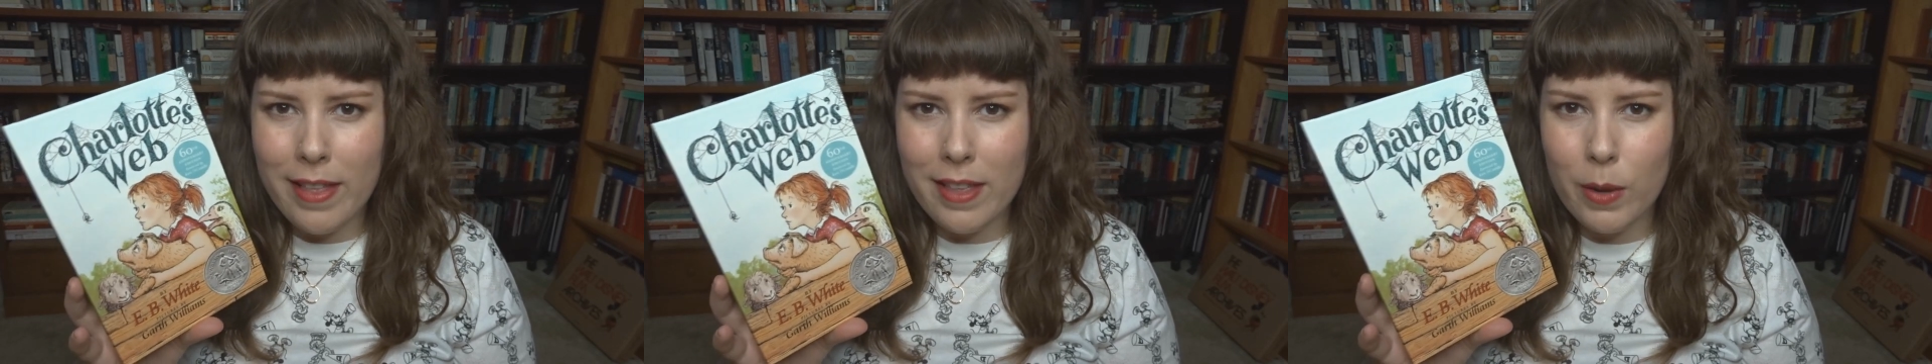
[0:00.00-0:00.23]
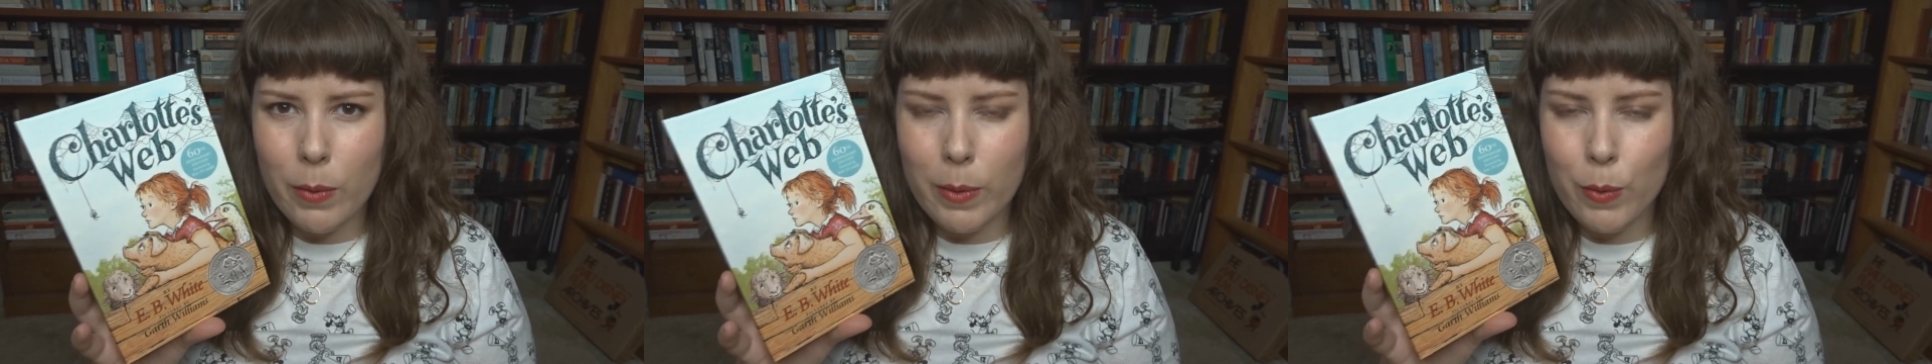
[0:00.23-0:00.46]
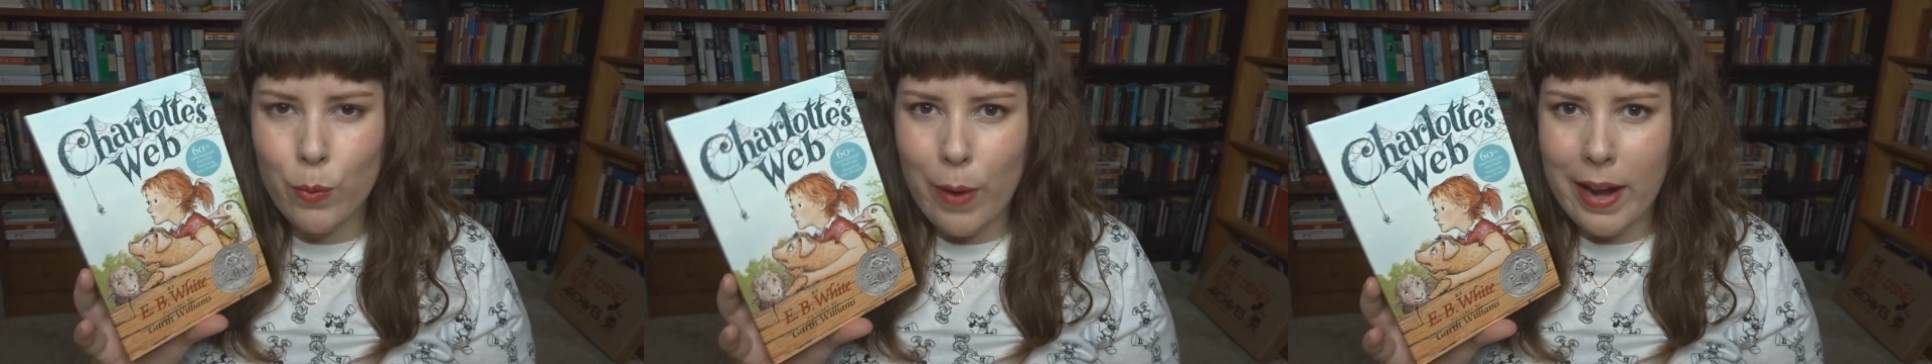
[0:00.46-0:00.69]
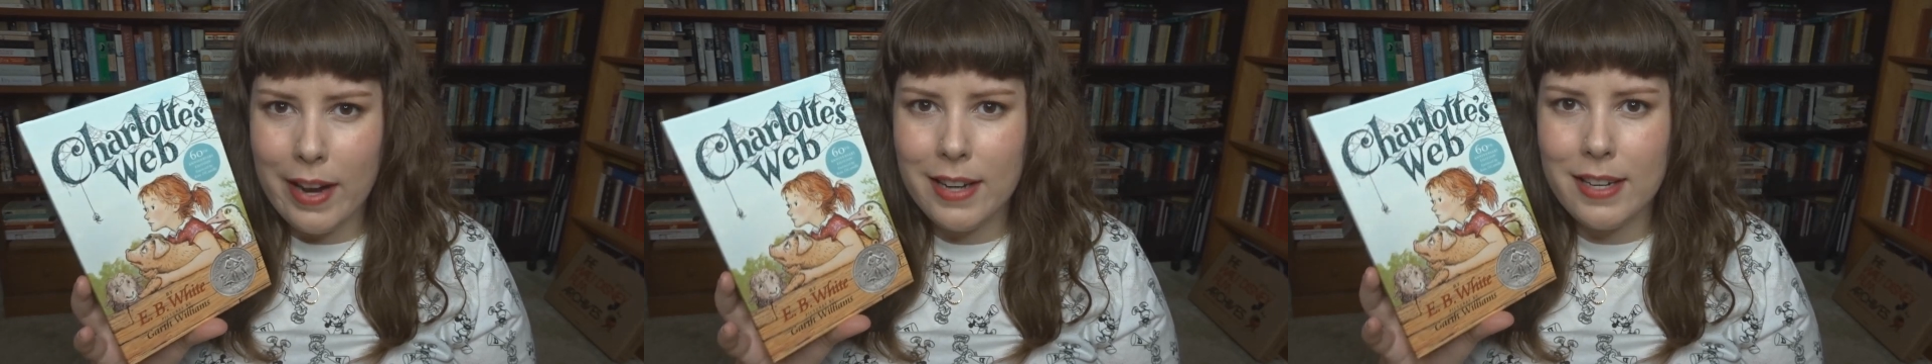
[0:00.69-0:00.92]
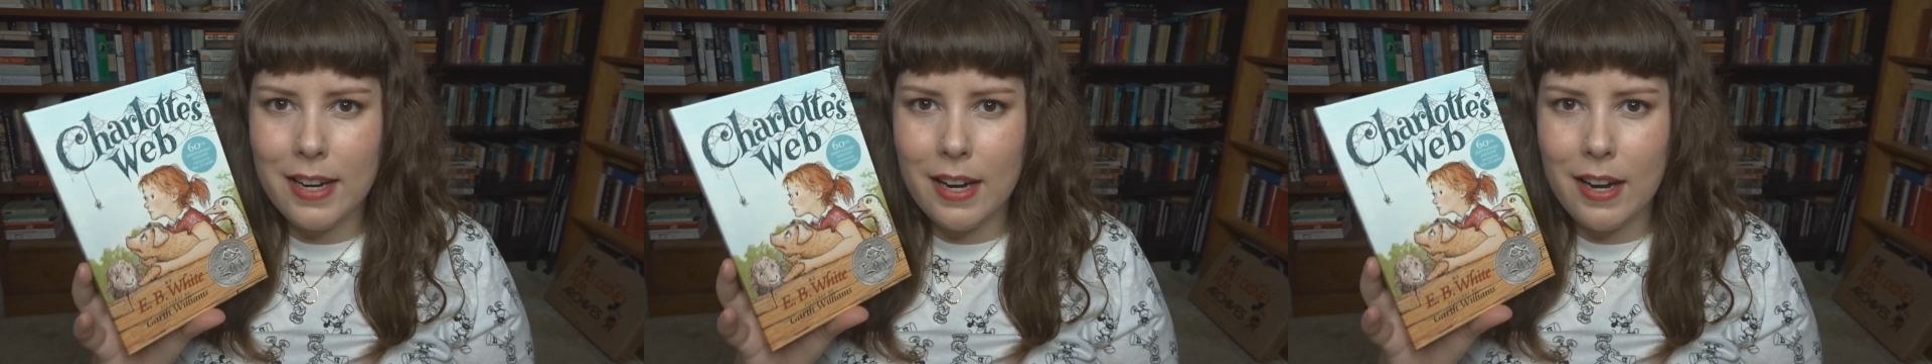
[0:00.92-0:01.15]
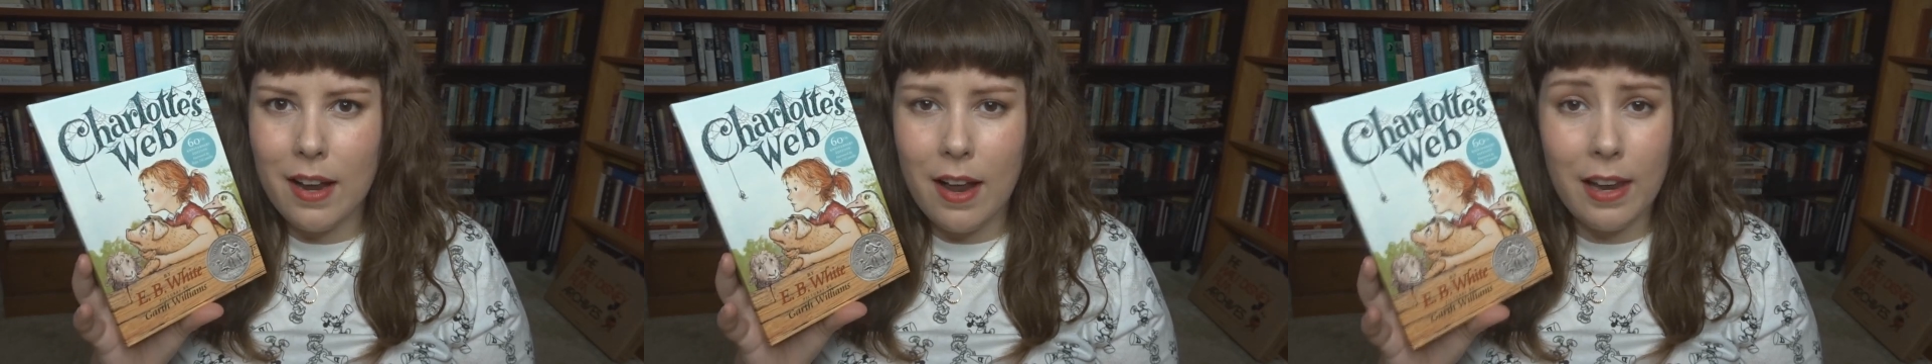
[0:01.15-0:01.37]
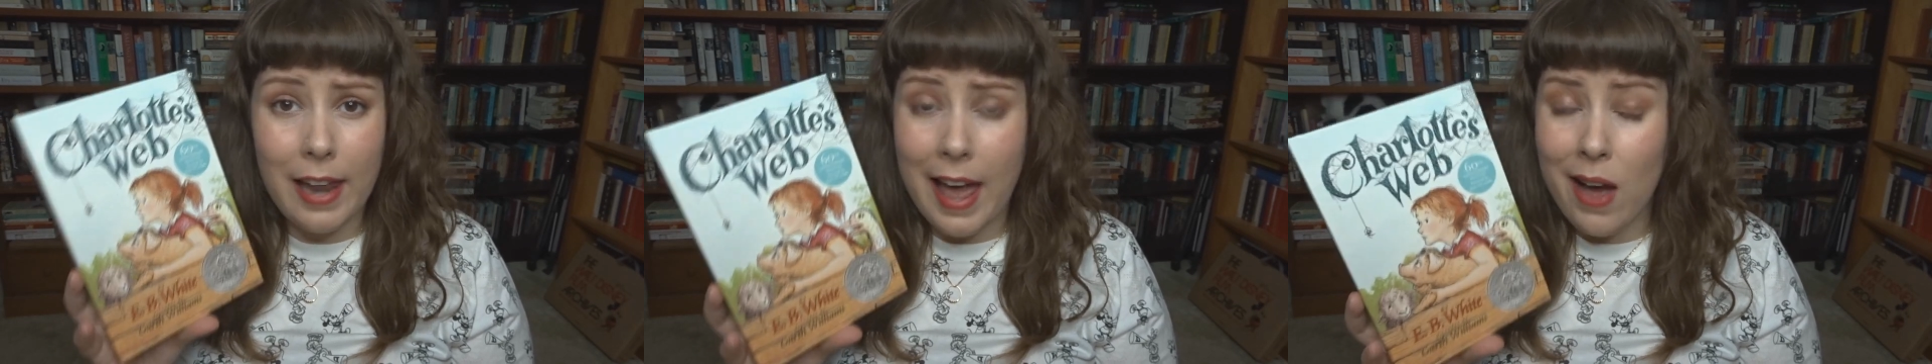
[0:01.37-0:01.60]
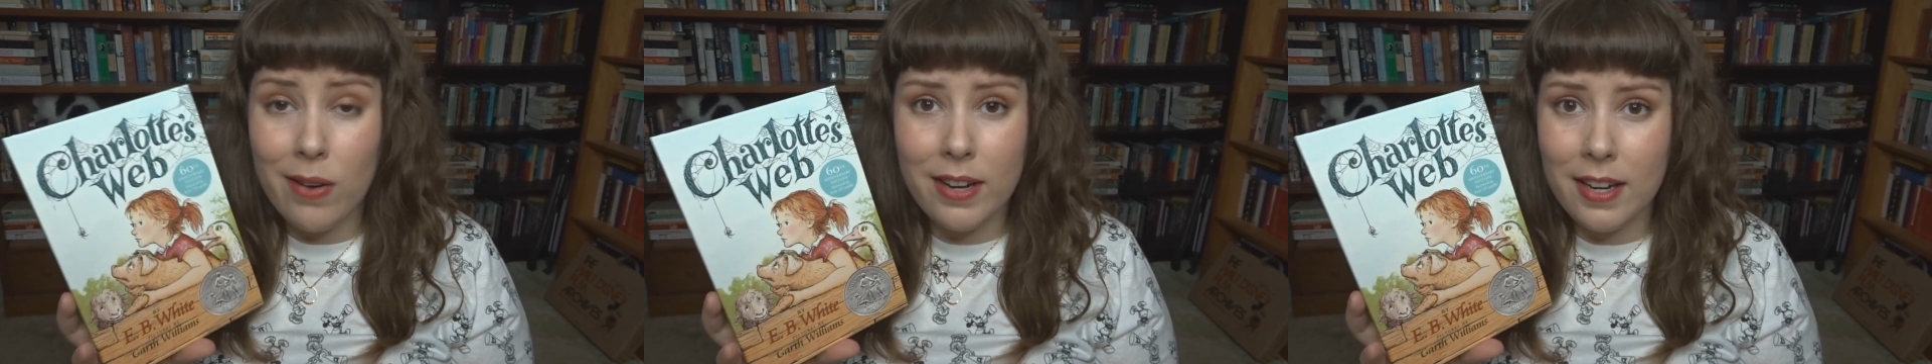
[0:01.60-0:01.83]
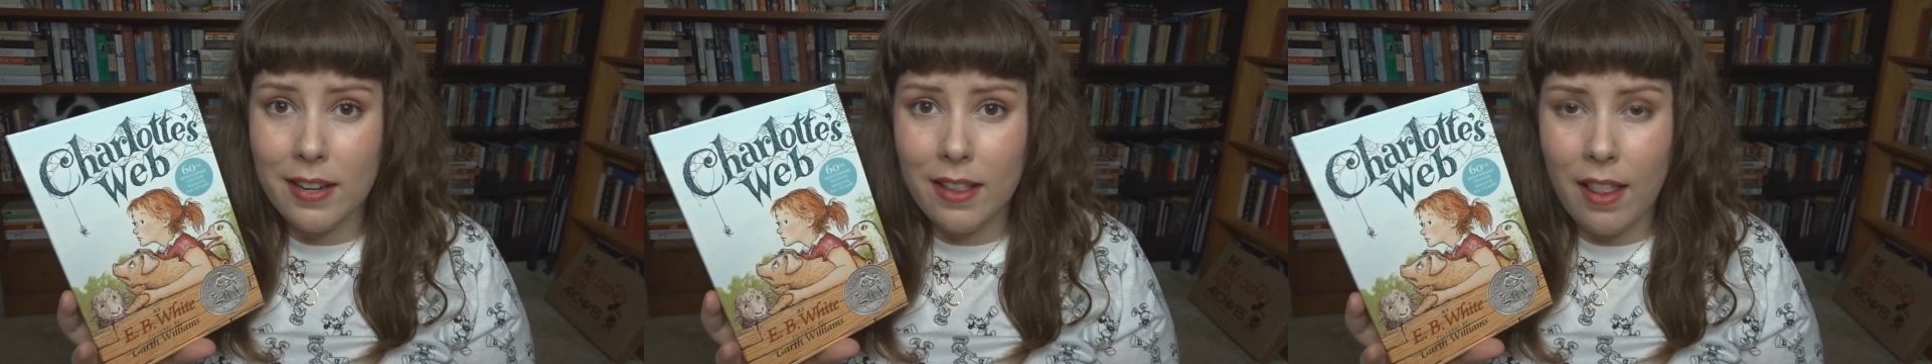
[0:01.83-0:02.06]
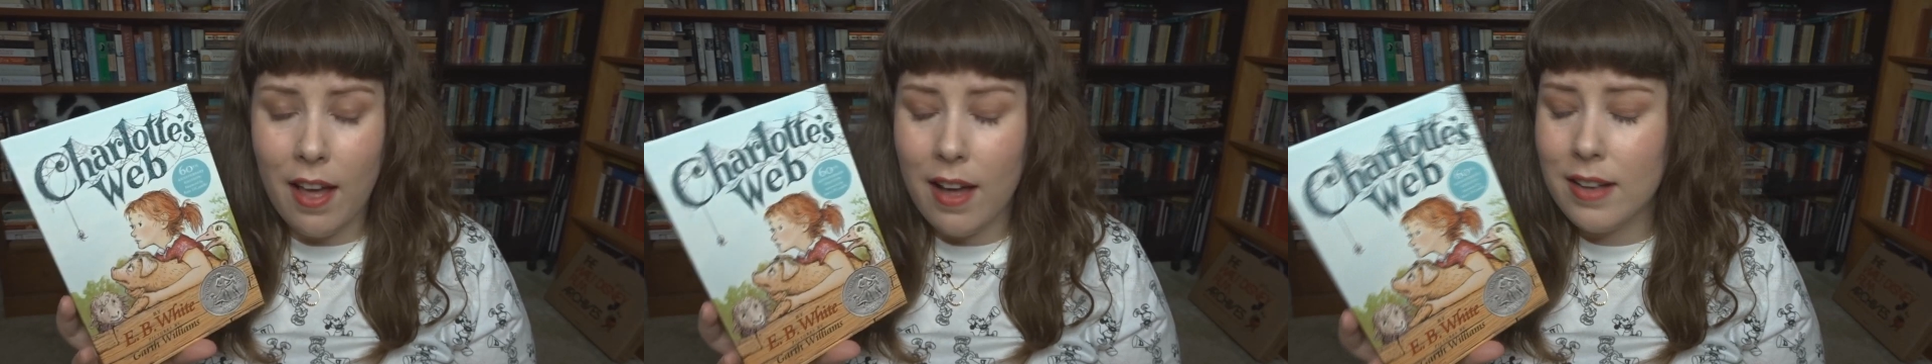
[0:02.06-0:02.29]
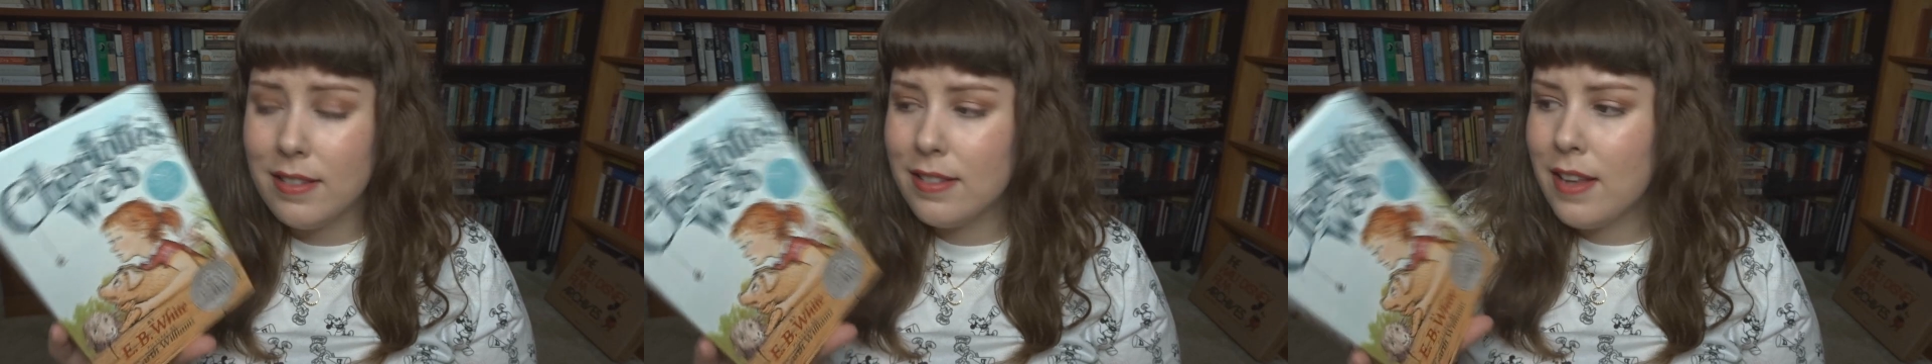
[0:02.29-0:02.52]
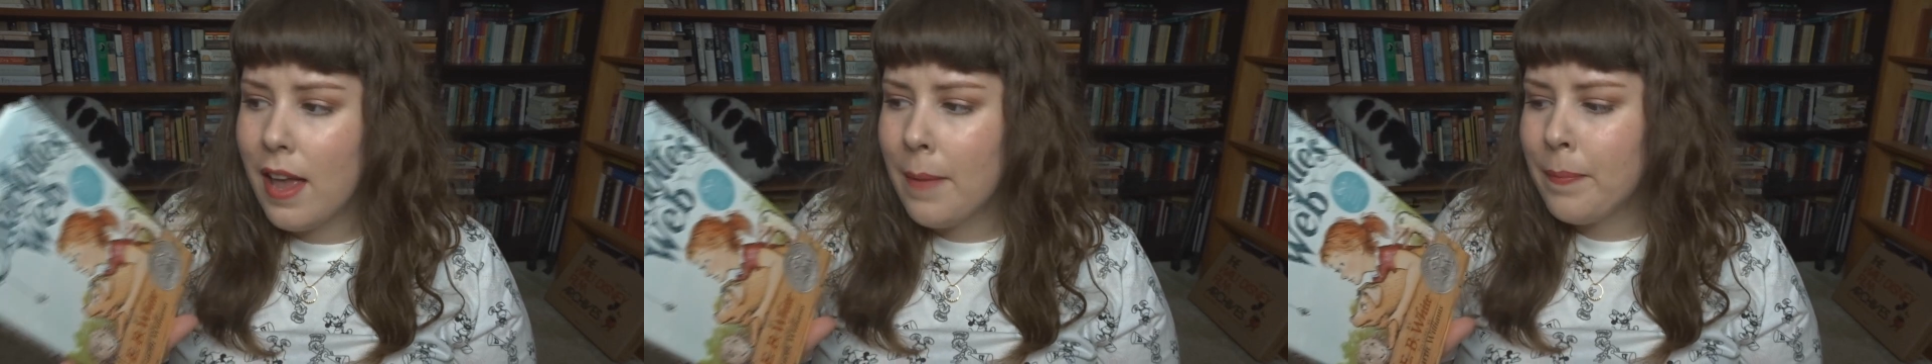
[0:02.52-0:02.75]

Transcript: I think we read it aloud in class